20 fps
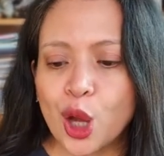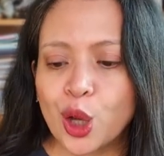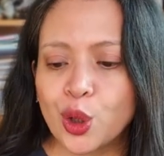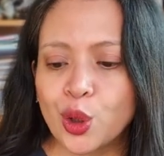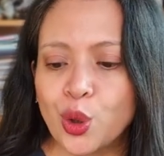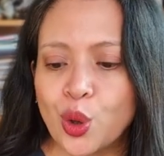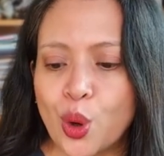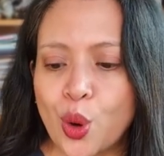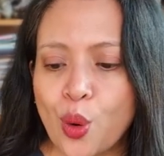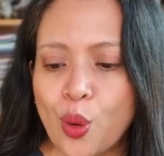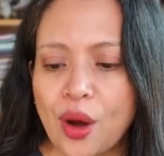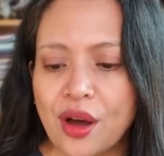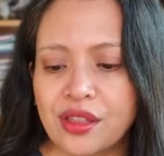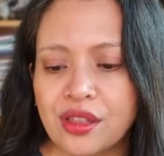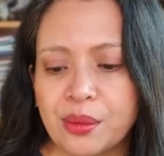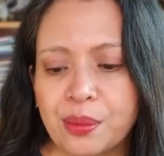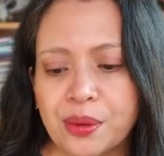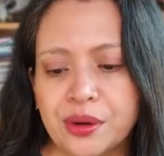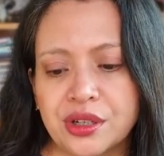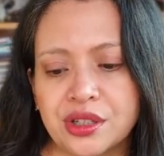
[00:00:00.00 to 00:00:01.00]
No
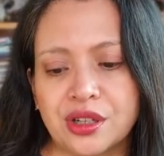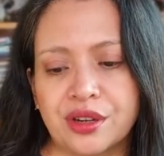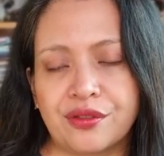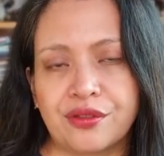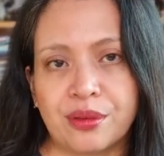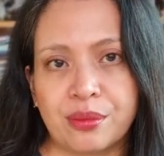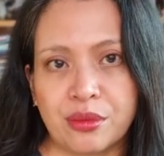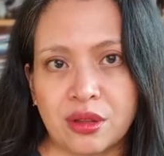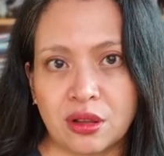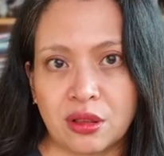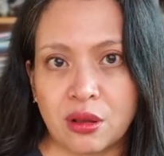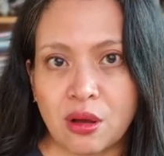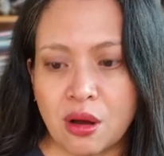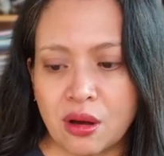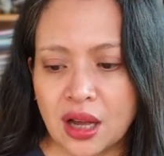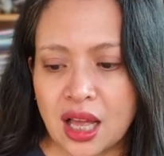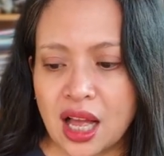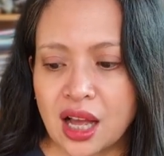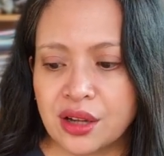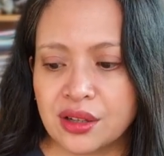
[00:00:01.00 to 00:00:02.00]
other person from the
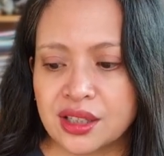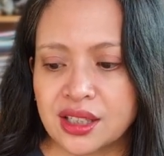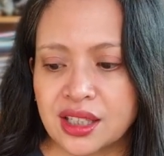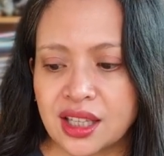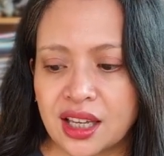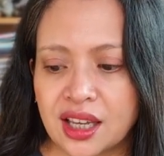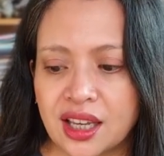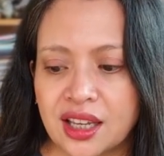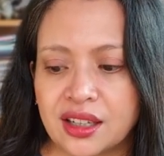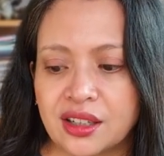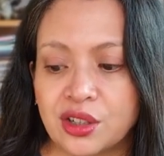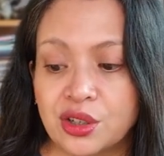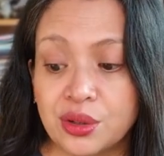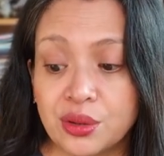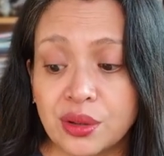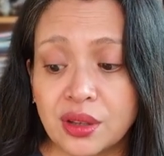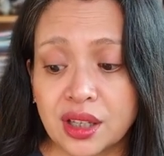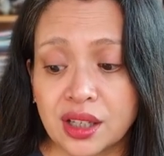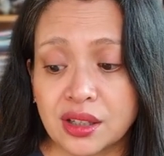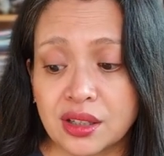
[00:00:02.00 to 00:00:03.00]
longhouse can
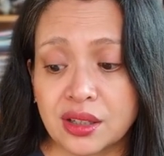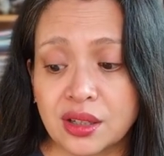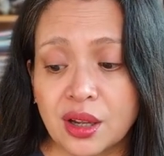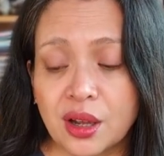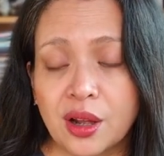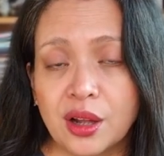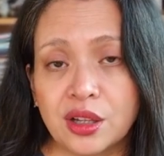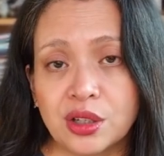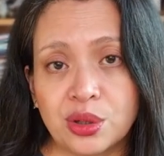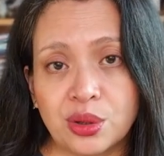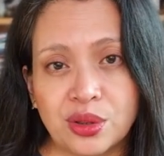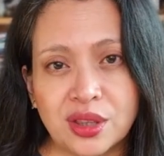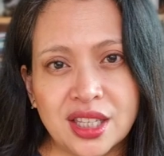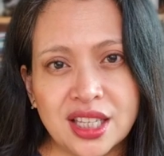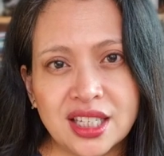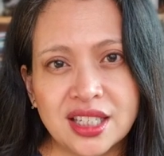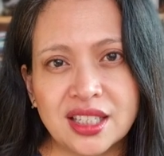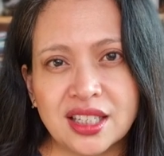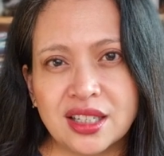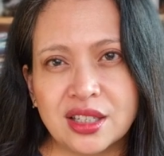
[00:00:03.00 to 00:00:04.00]
do this. So
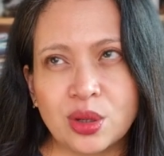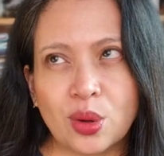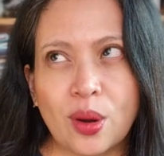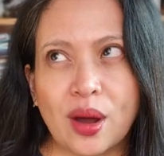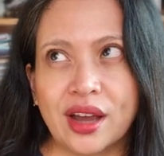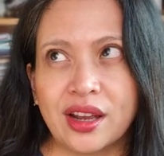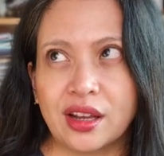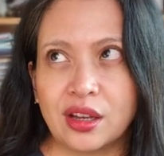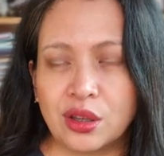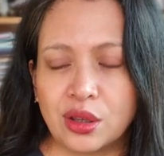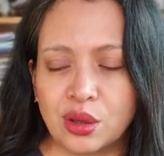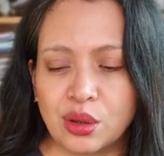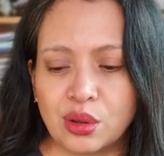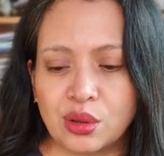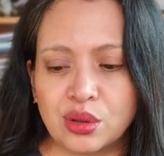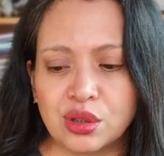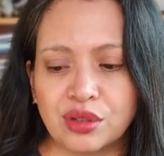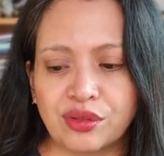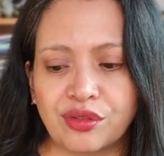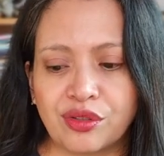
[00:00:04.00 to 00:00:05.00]
this is quite a
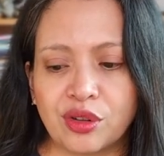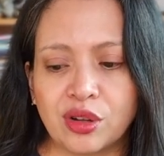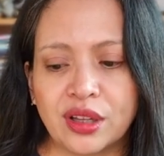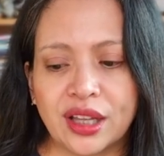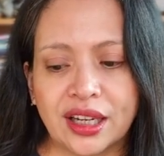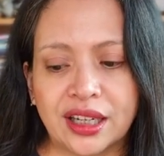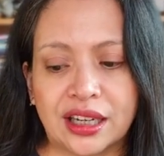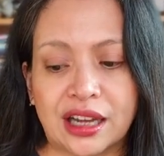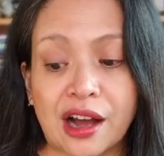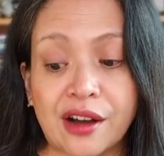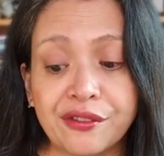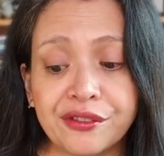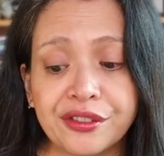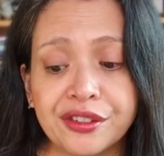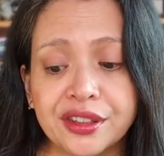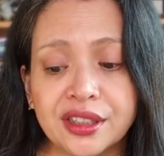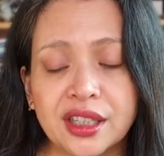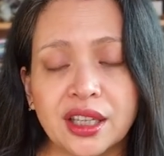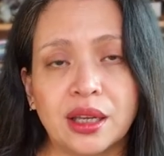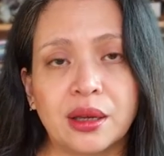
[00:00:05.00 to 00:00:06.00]
useful and
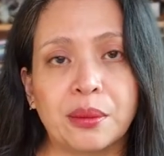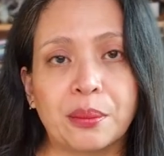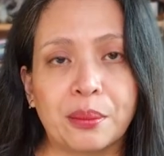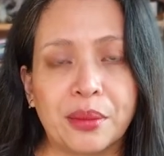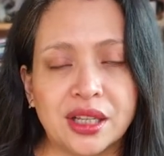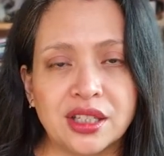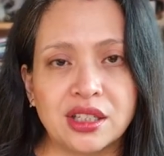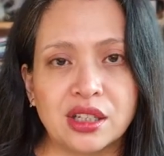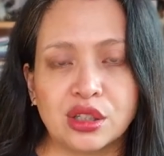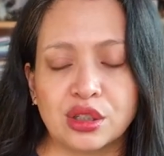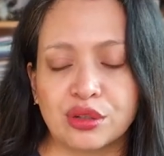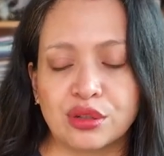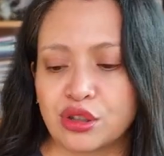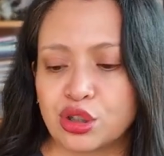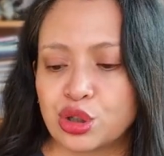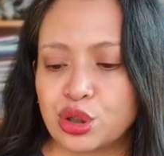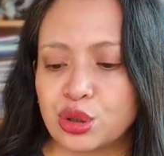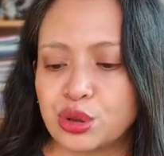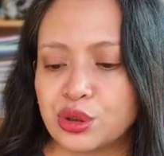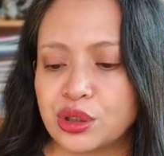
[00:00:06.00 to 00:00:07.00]
comforting message for
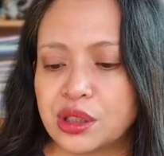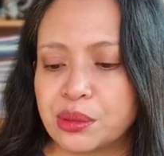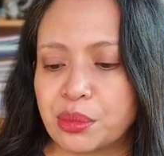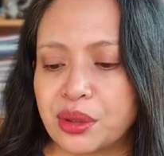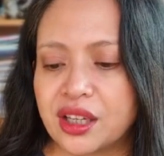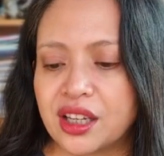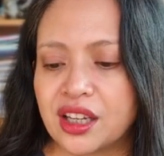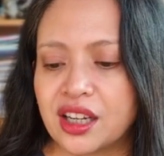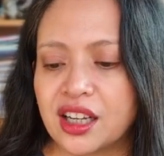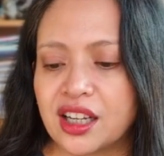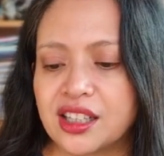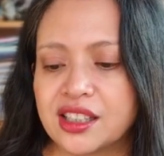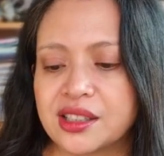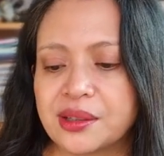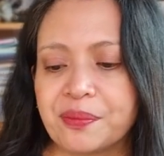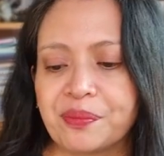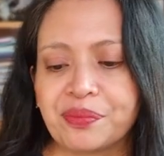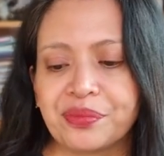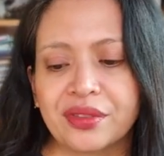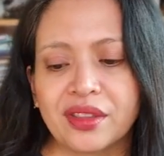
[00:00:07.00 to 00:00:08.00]
children, because
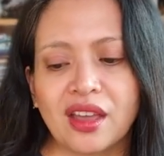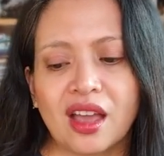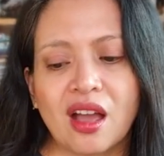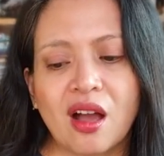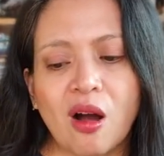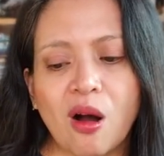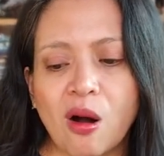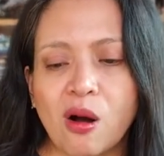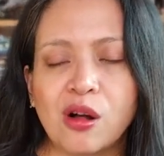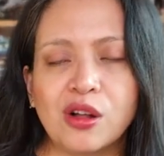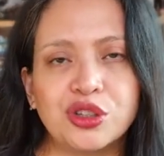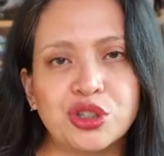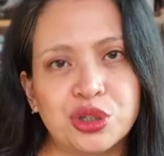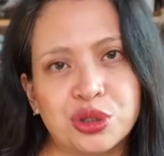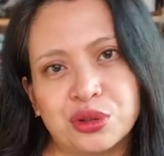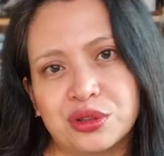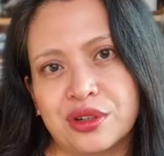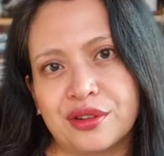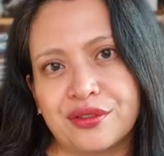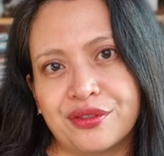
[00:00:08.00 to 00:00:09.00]
all
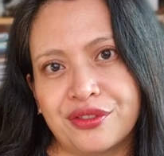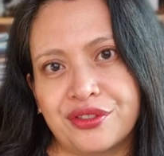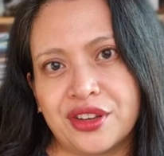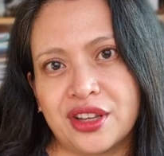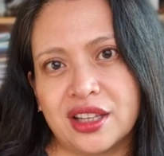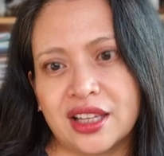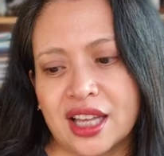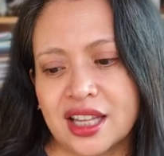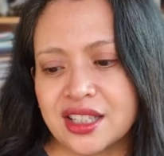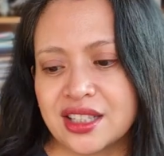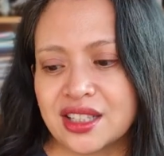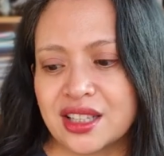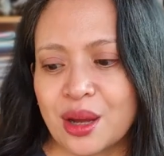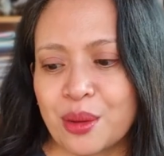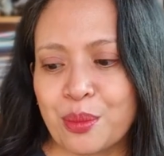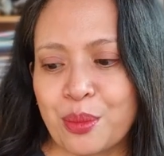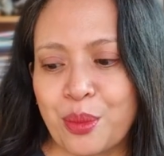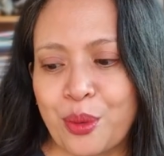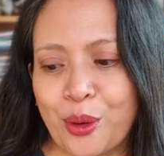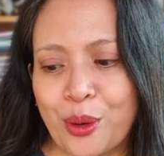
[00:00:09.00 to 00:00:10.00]
children feel at
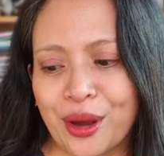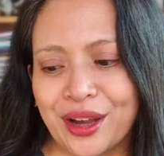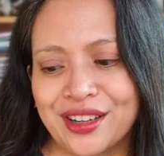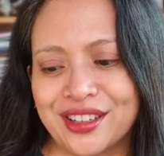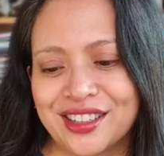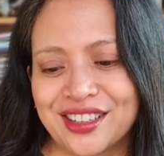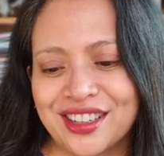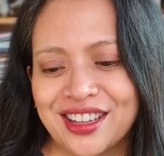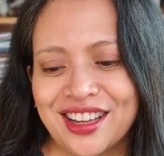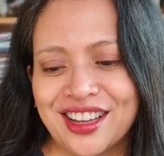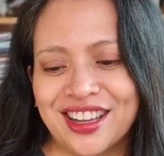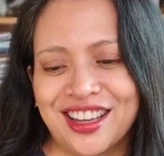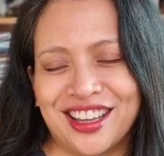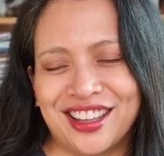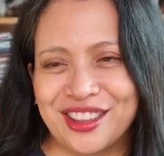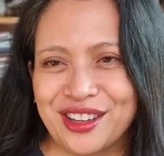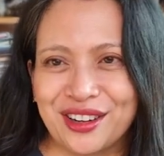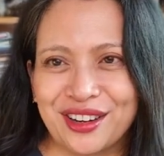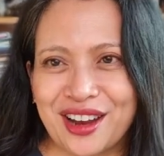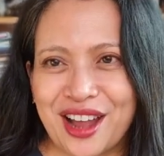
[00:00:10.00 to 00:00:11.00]
some point
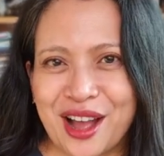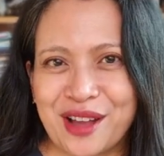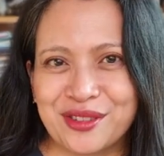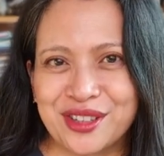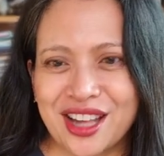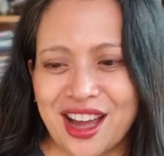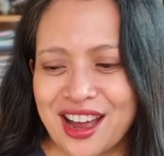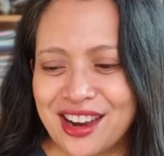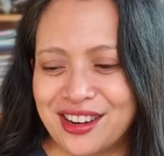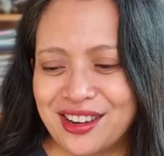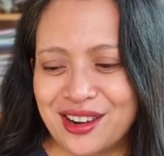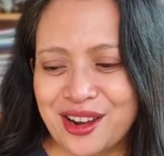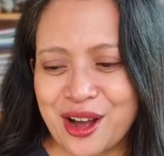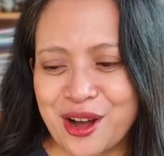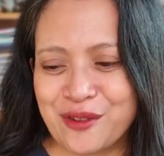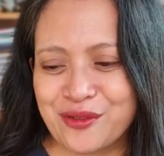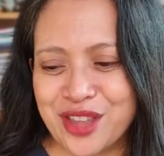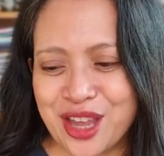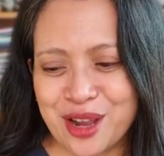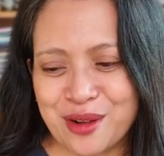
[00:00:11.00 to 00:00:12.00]
in their lives
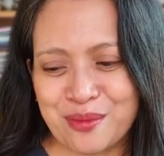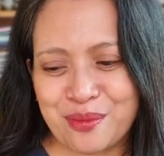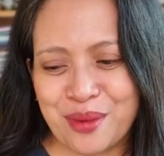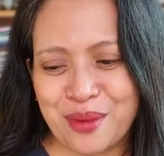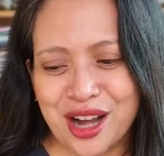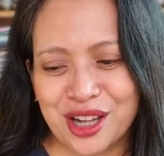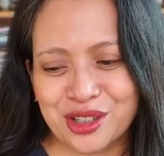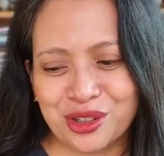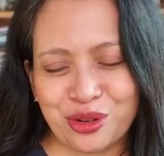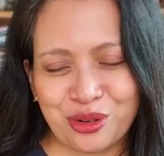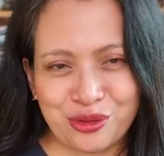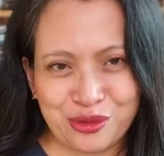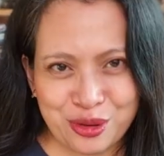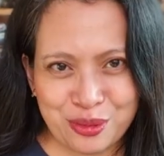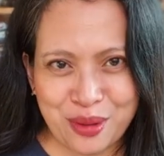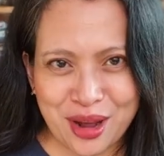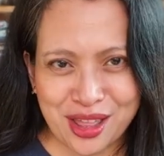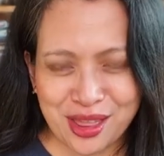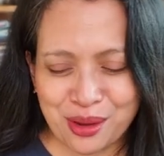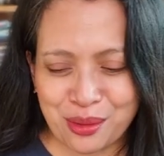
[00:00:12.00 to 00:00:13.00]
unloved and passed over
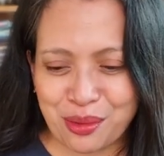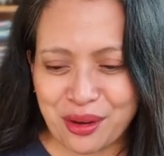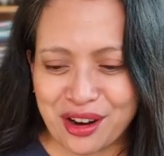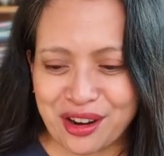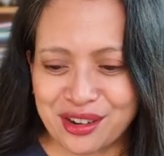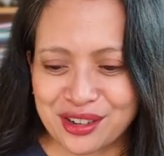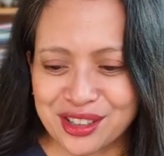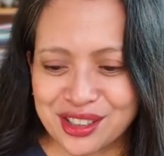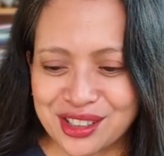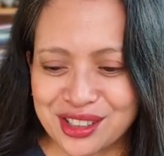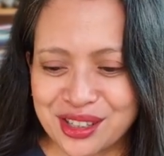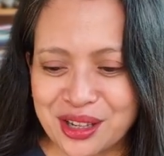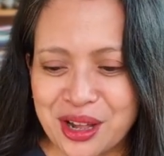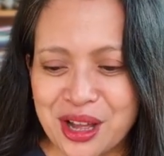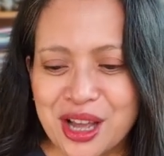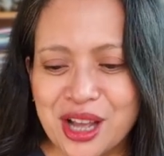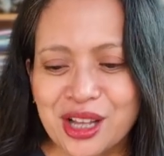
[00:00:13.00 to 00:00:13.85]
by their parents.